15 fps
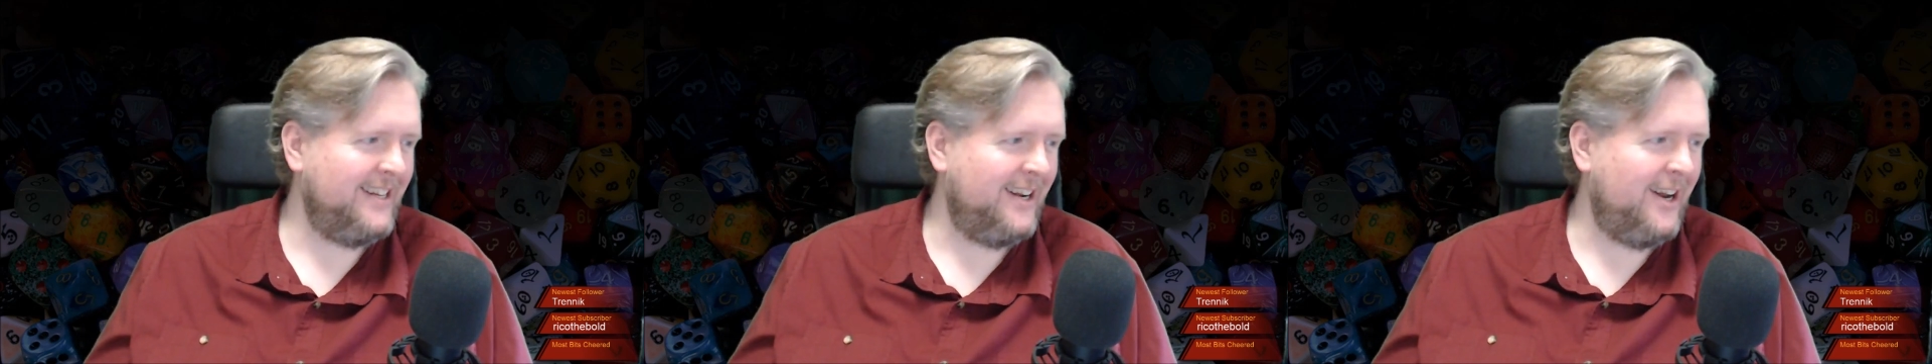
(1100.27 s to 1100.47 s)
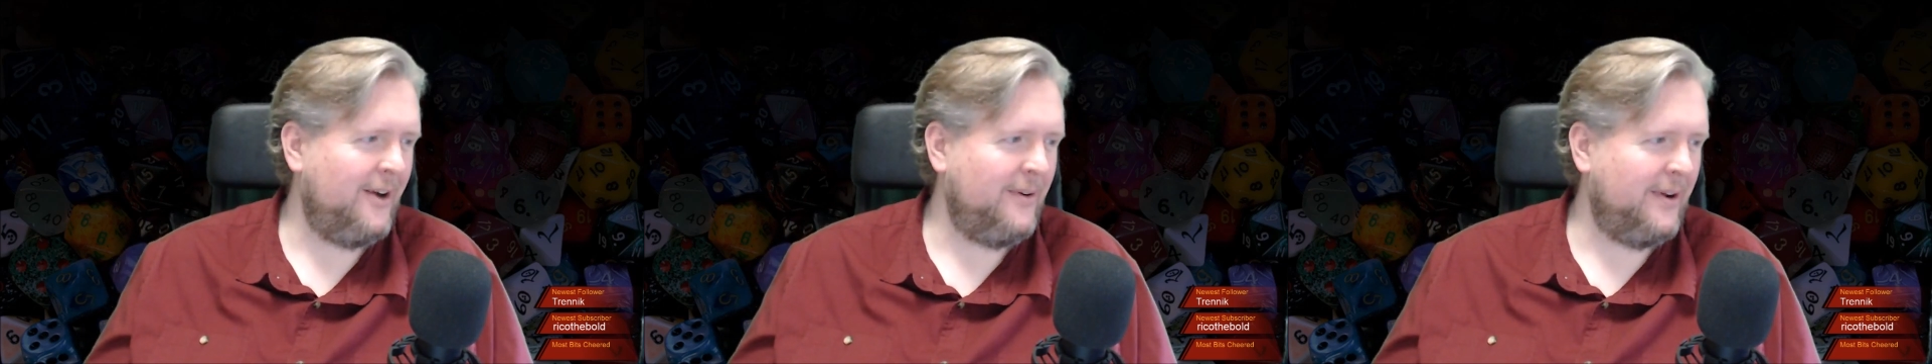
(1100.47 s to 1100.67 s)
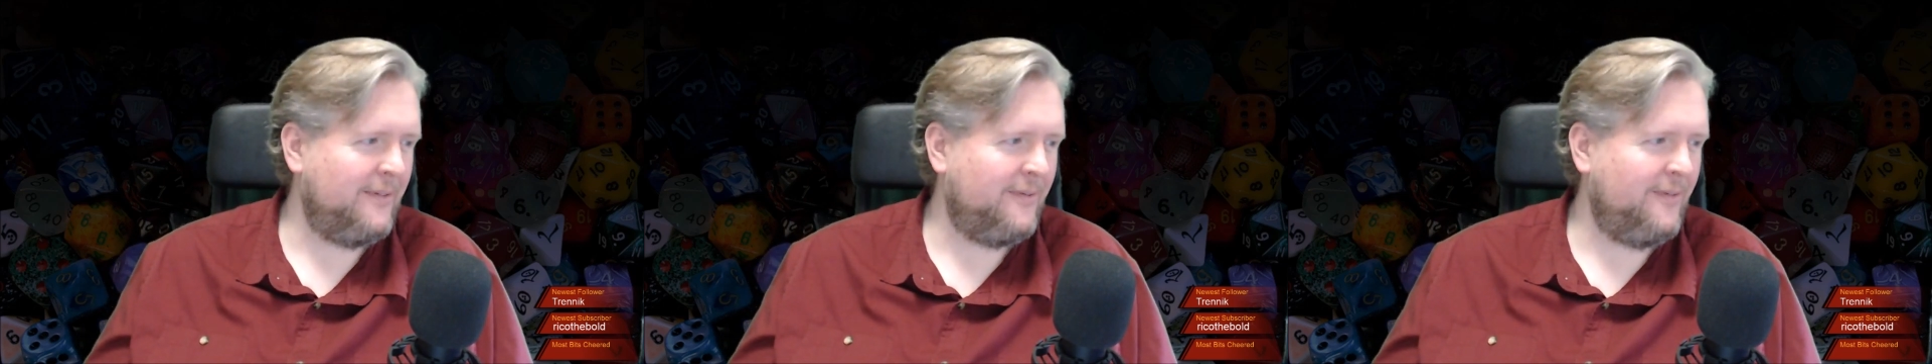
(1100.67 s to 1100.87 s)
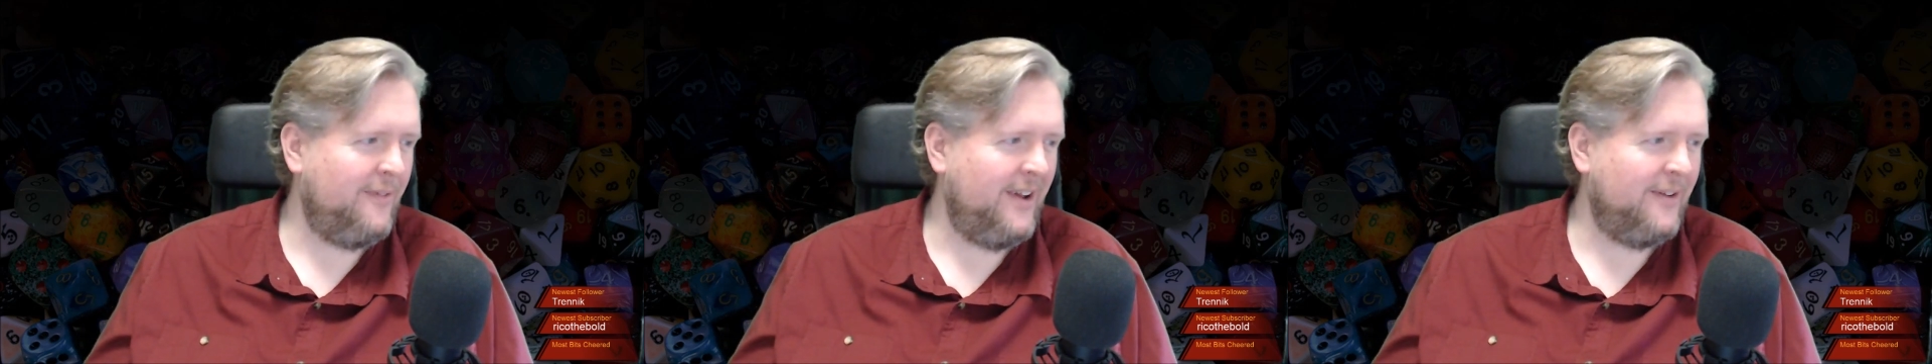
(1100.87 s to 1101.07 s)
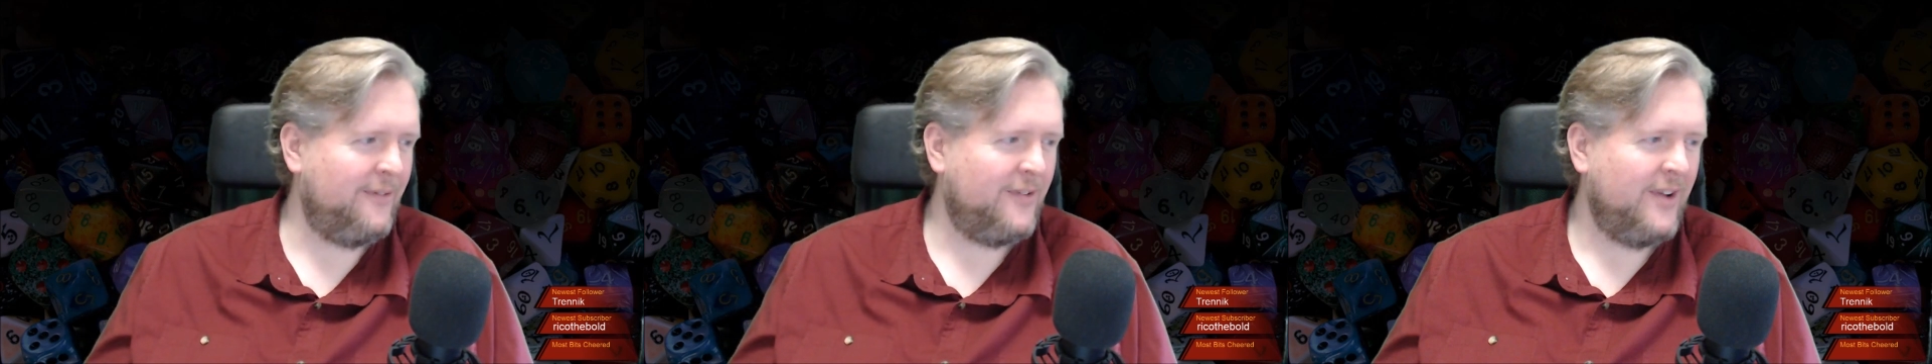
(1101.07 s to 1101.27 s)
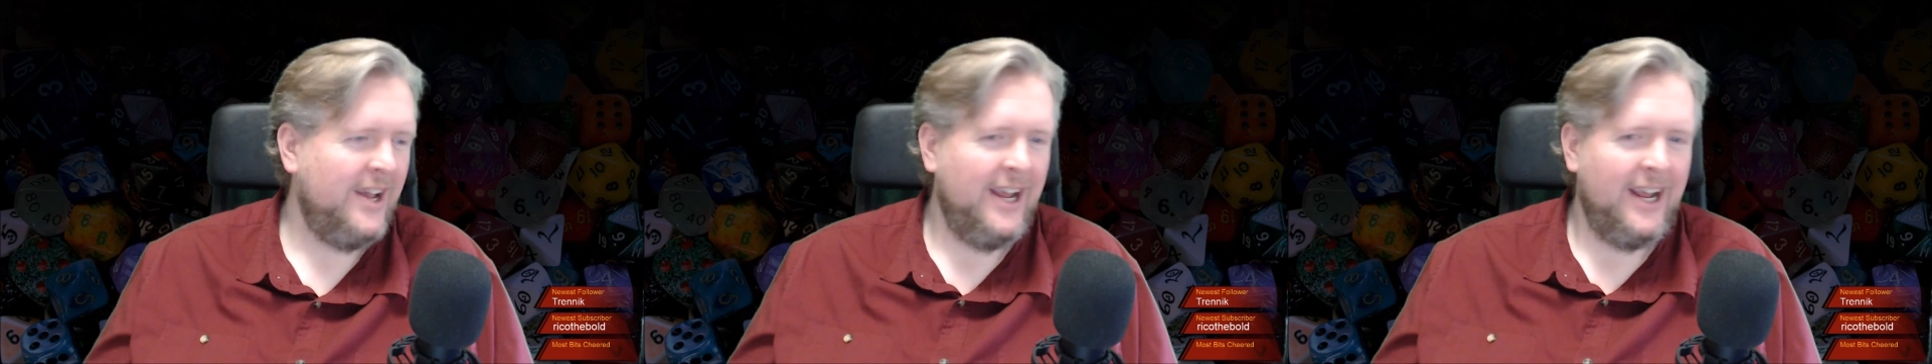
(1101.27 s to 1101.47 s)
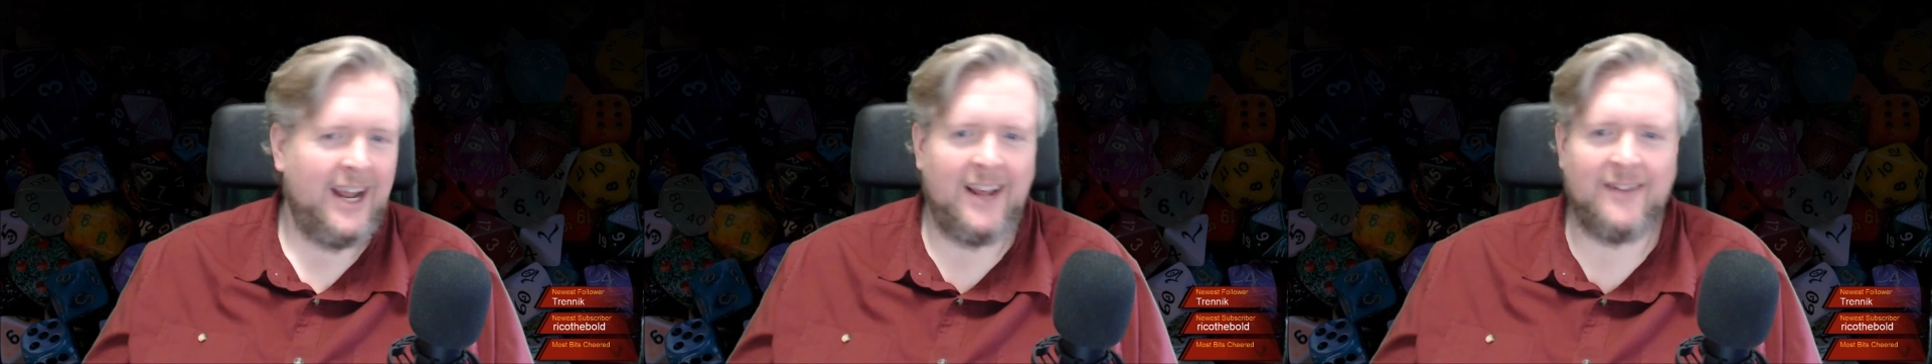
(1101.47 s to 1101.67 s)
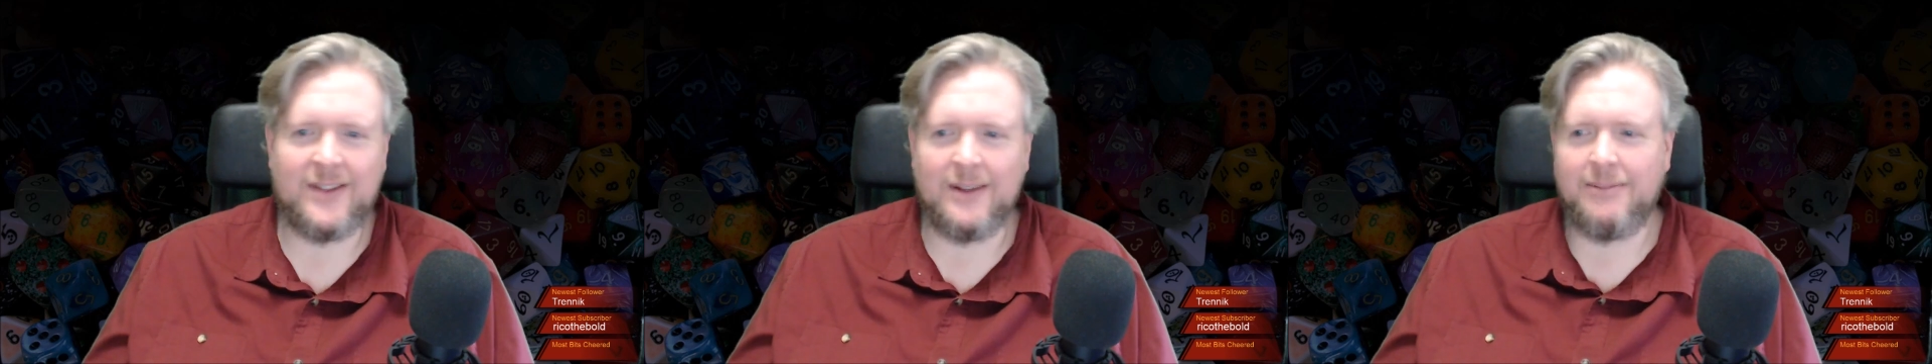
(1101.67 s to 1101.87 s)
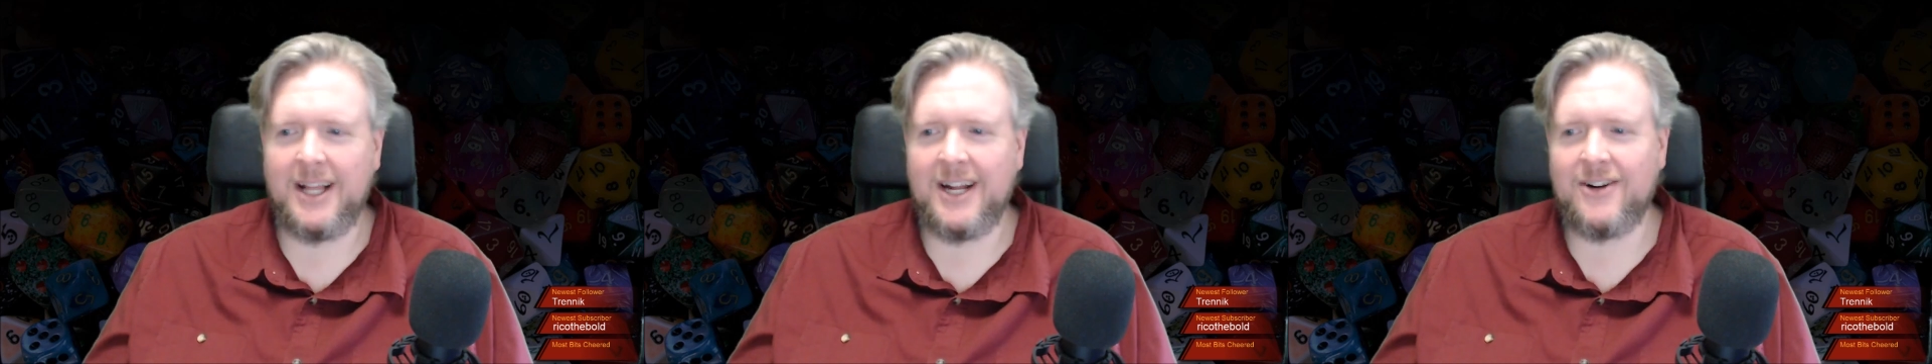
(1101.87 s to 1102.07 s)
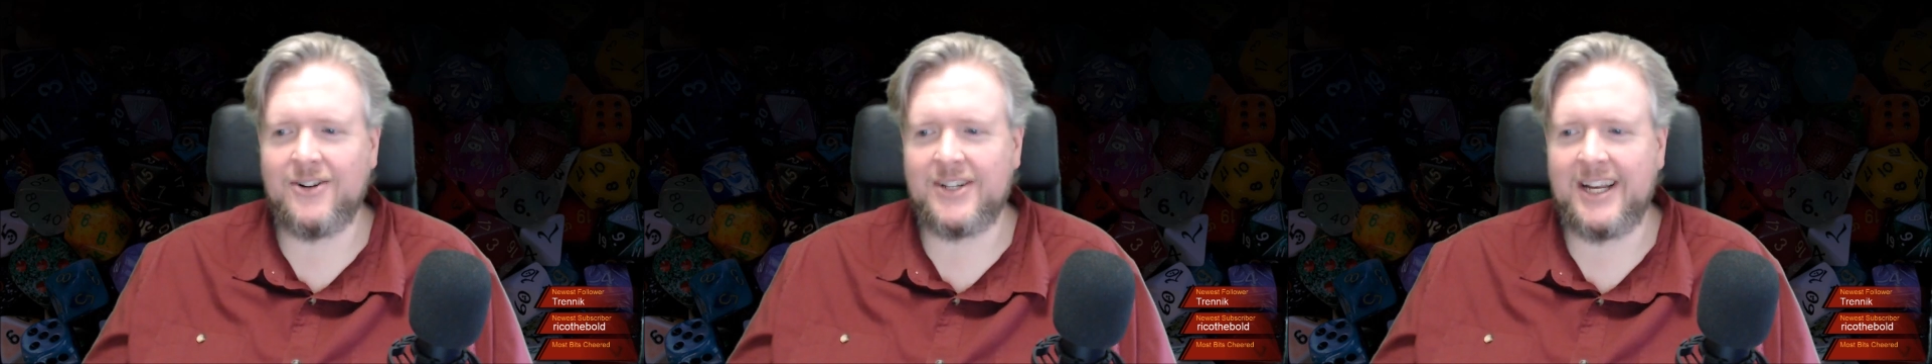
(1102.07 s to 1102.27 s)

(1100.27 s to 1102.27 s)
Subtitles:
If the players